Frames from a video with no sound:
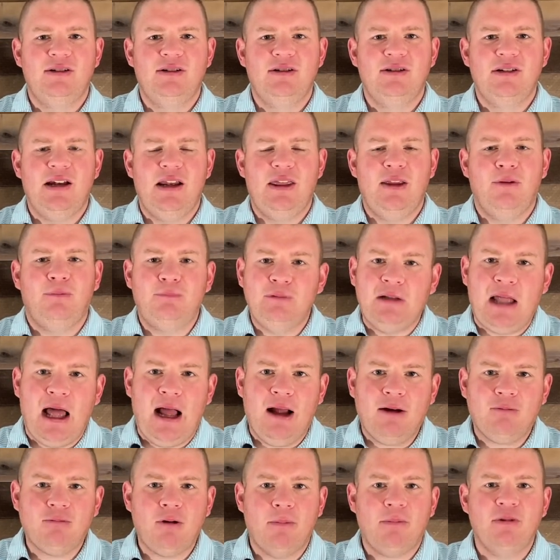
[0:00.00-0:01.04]
And the
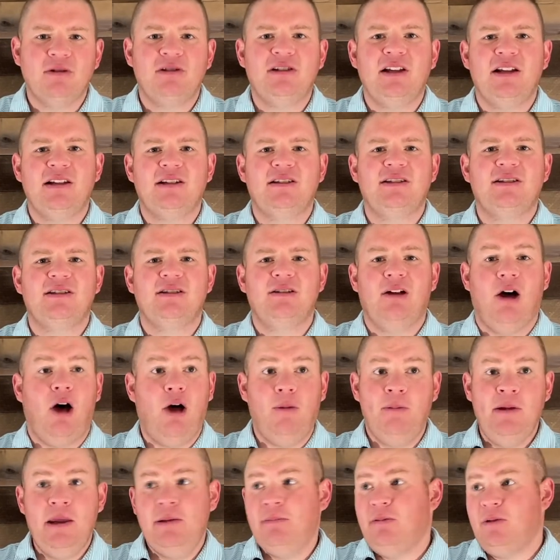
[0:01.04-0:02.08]
flock represents all
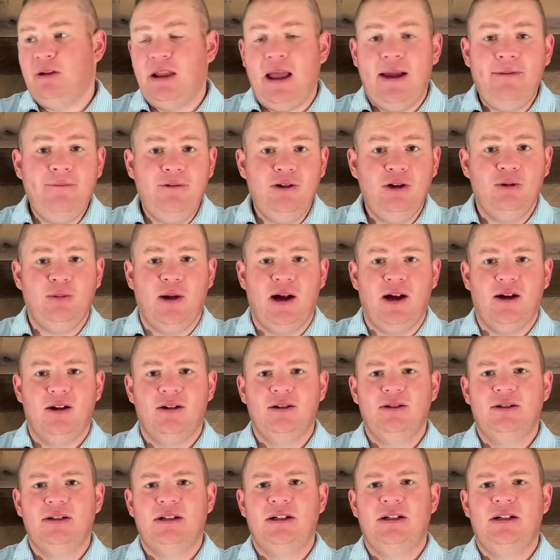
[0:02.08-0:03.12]
people everywhere,
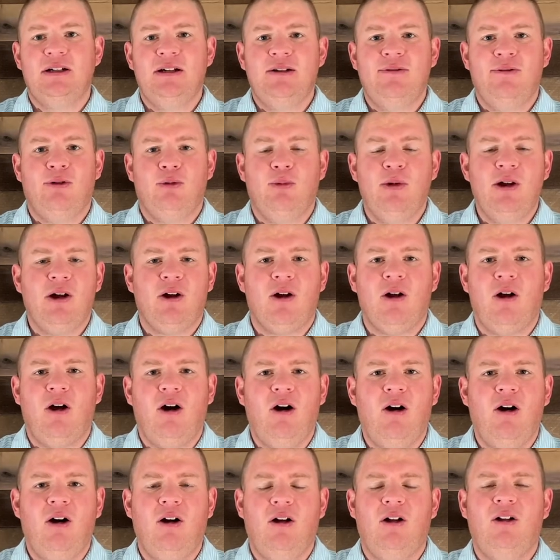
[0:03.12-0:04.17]
for we are
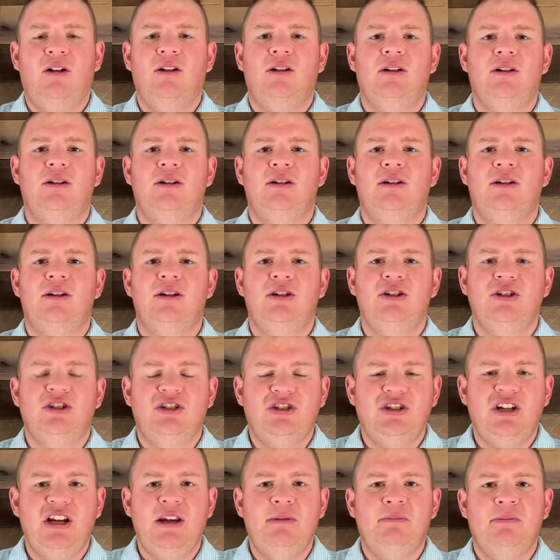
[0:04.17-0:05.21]
all
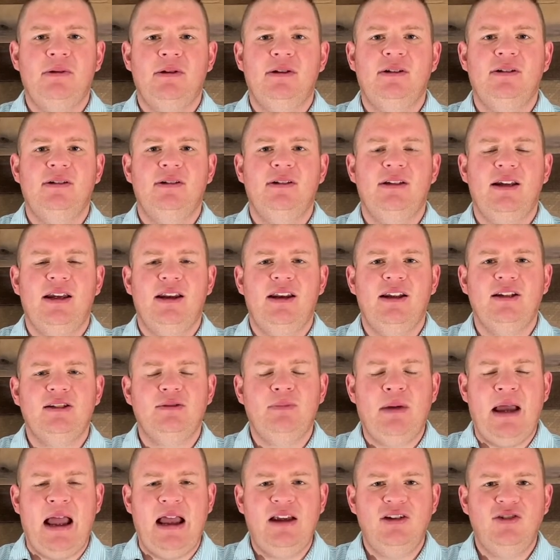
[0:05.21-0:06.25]
sheep in his
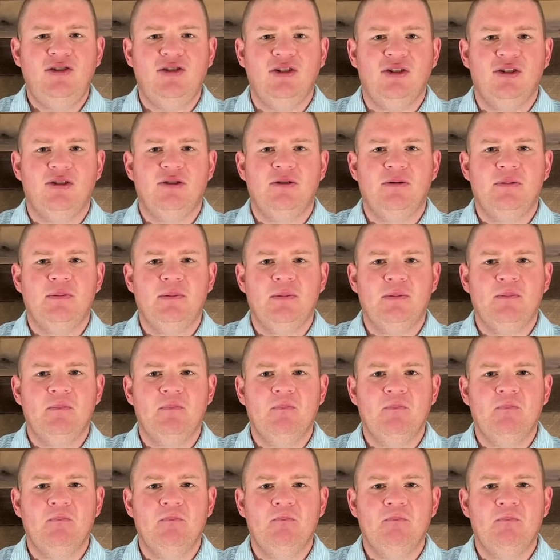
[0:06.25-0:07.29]
pasture.
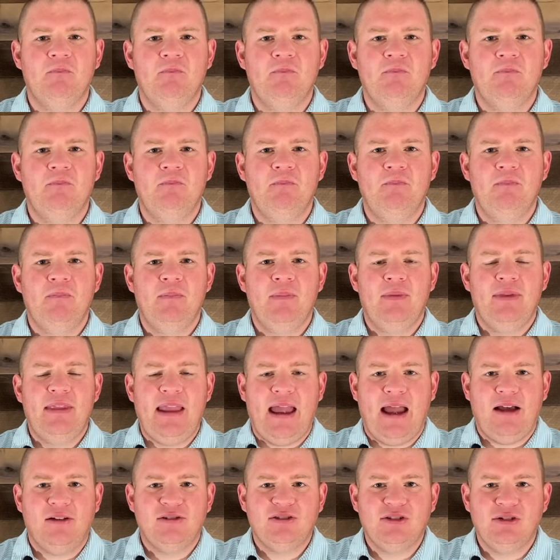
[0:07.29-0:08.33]

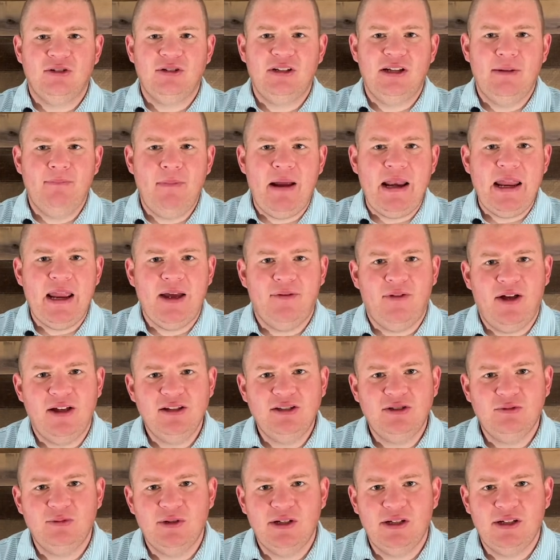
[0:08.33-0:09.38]
Now, certainly many of
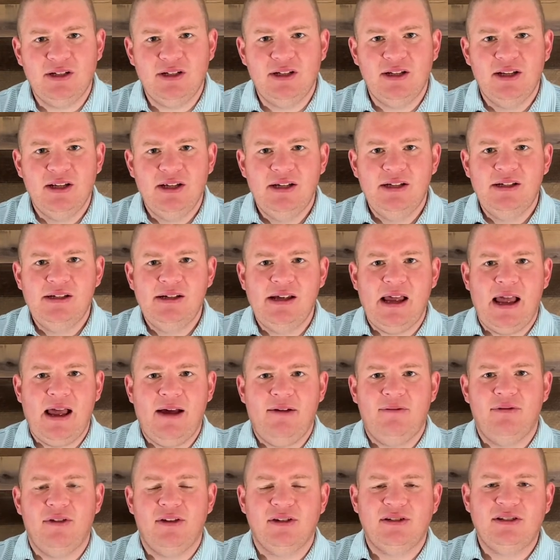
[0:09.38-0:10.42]
us will
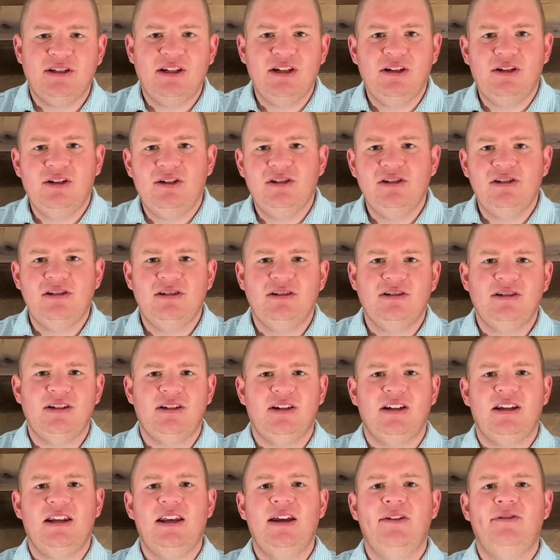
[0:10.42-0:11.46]
have the skills and
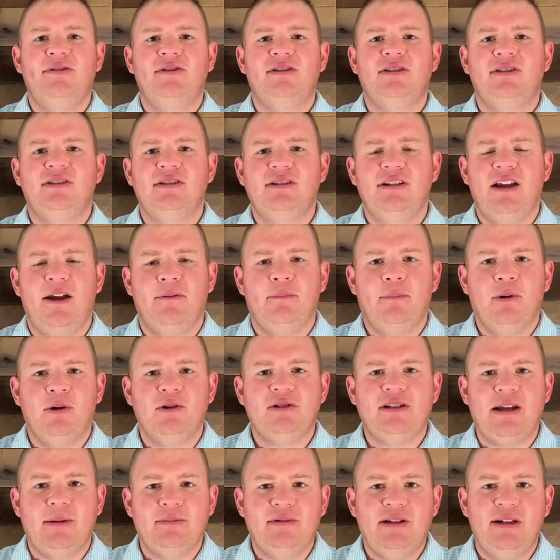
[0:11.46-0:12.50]
the gifts of
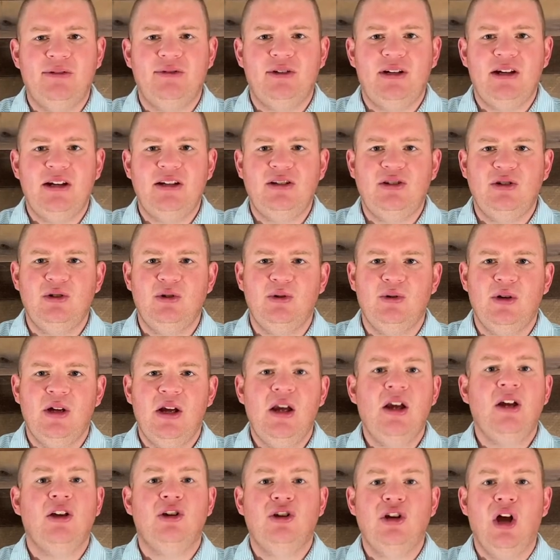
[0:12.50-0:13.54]
perceptivity to
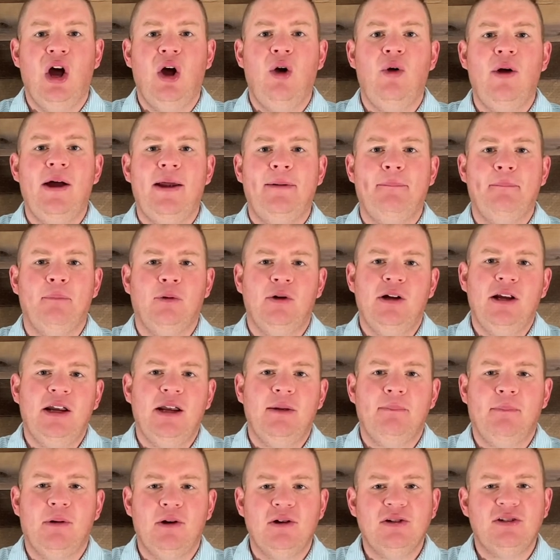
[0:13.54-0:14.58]
go and
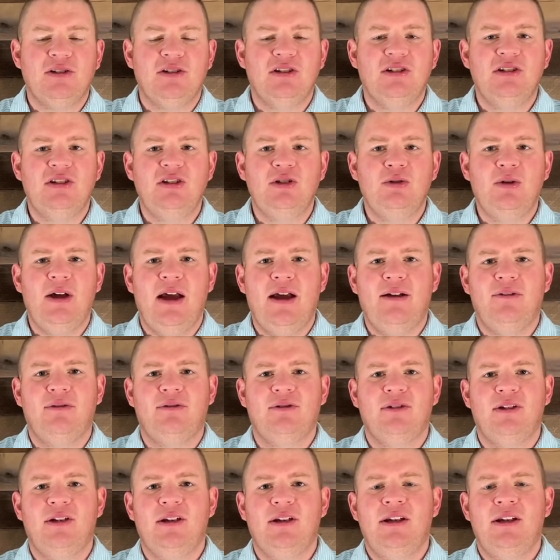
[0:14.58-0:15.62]
bring persons who have
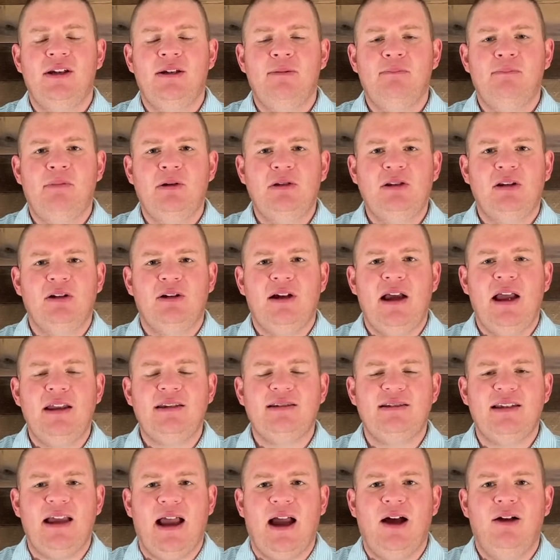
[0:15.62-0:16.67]
put their heads
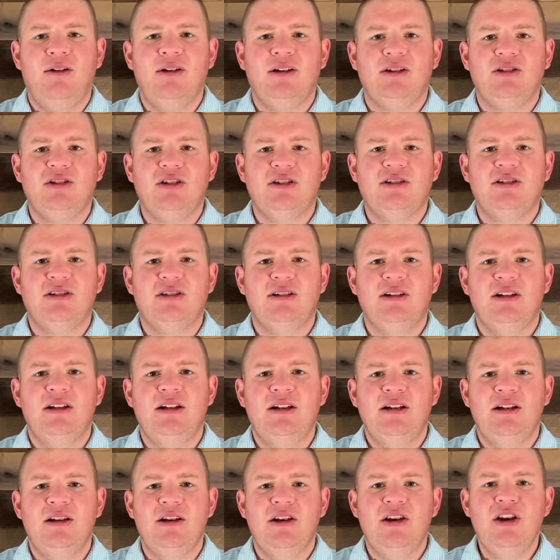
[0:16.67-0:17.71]
down and just
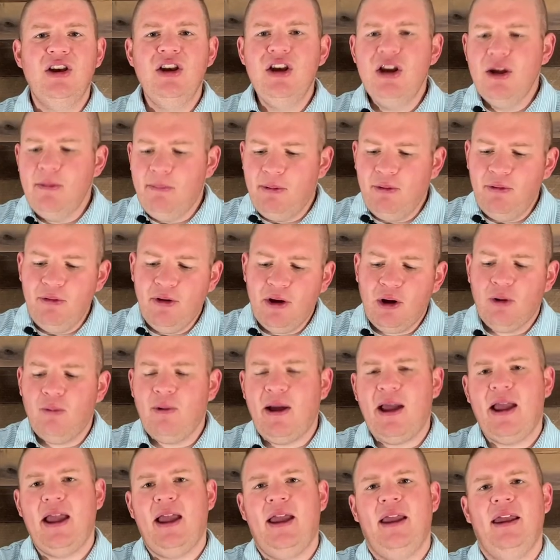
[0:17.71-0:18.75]
nibbled their
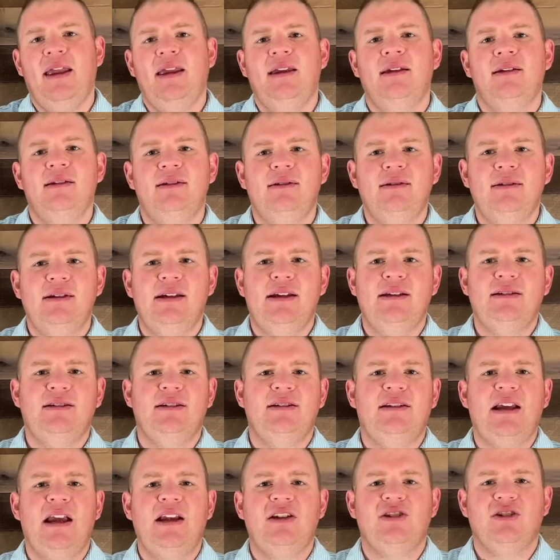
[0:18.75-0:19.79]
way into
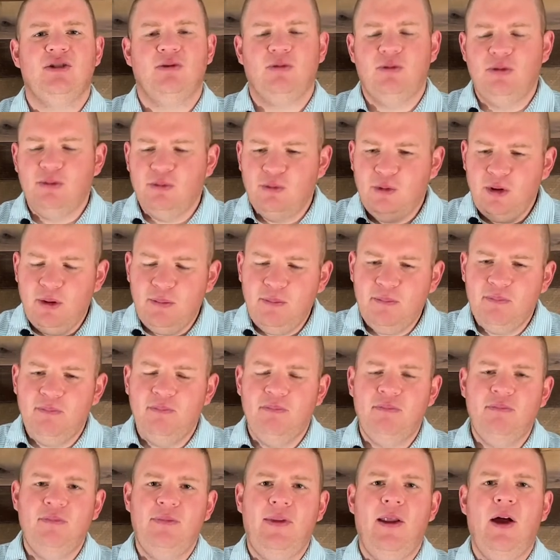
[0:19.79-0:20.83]
danger. We'll
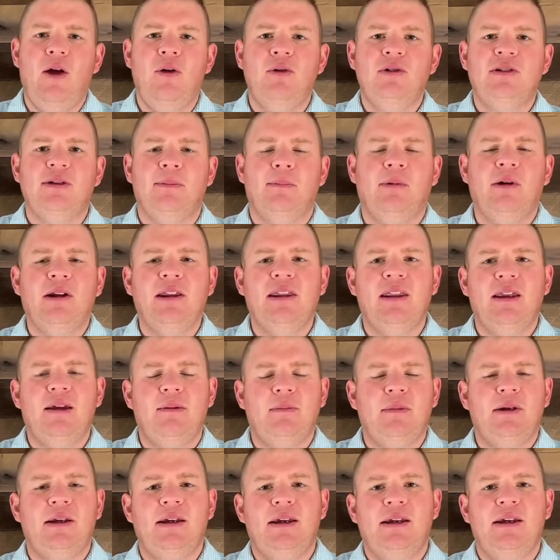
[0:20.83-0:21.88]
know to bring
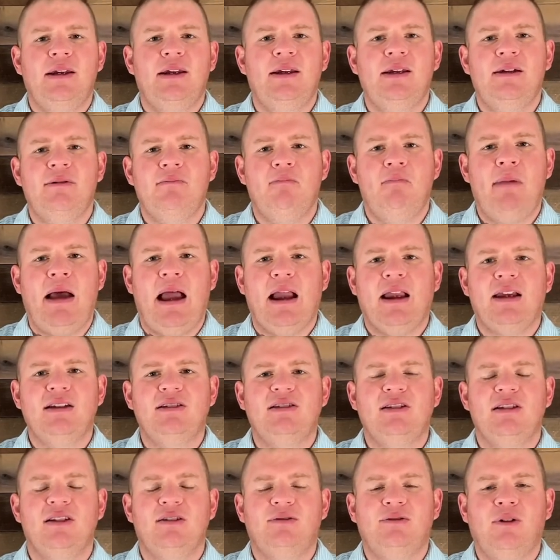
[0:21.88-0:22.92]
them back
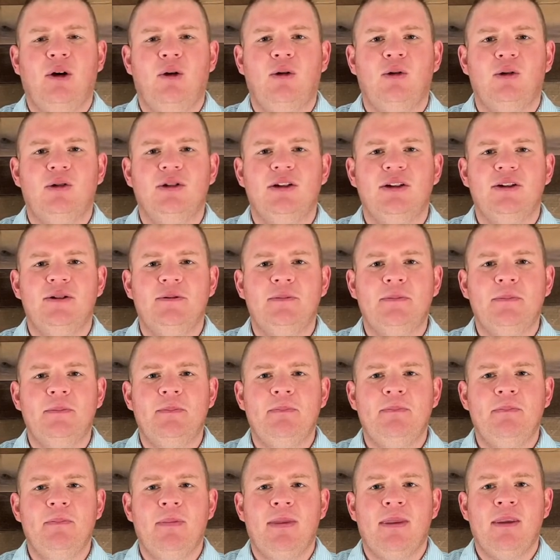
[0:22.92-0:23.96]
into the fold.
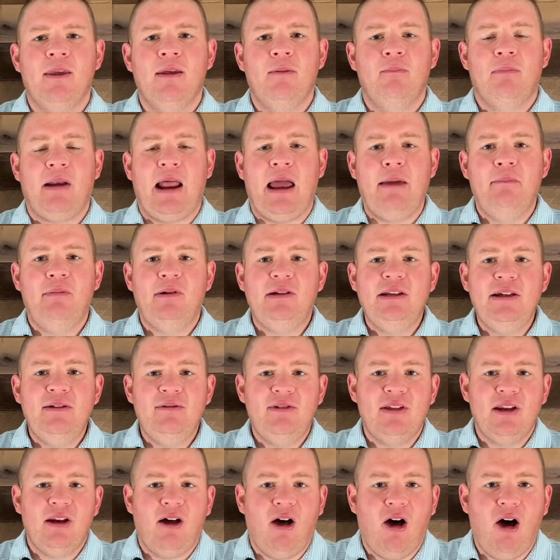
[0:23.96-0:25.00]
But I believe
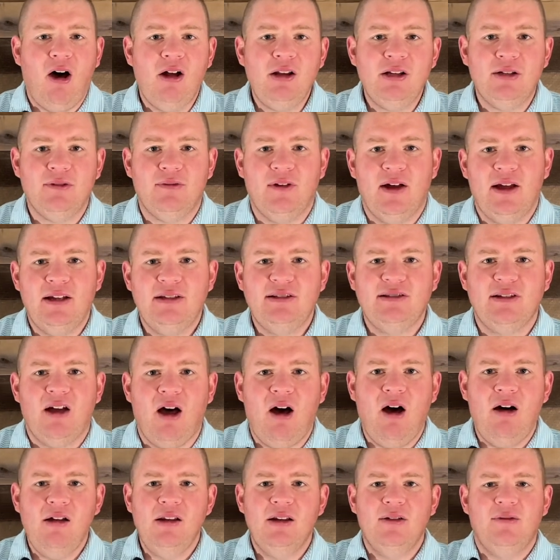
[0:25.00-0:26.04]
that all of us,
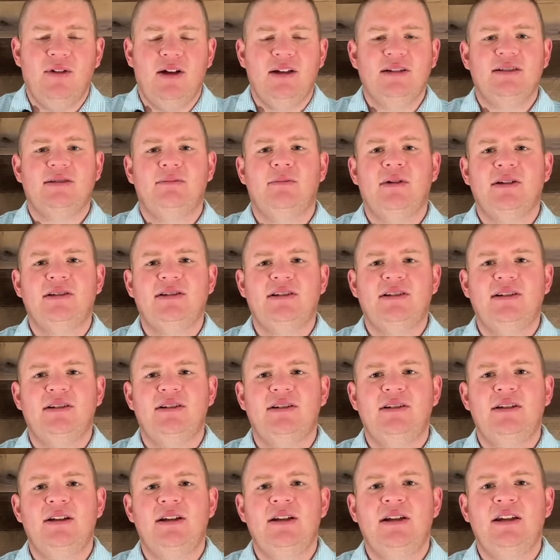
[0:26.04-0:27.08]
all of us must
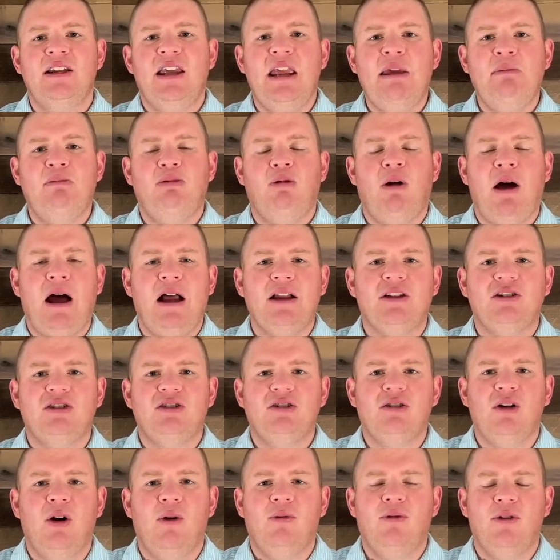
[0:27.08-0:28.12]
keep
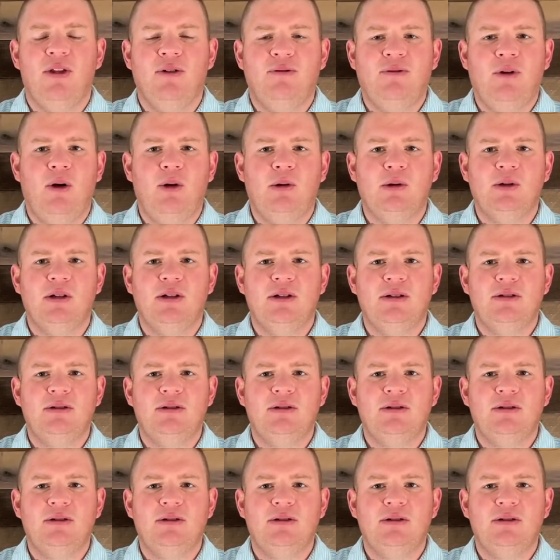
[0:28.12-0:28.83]
watch over the fold.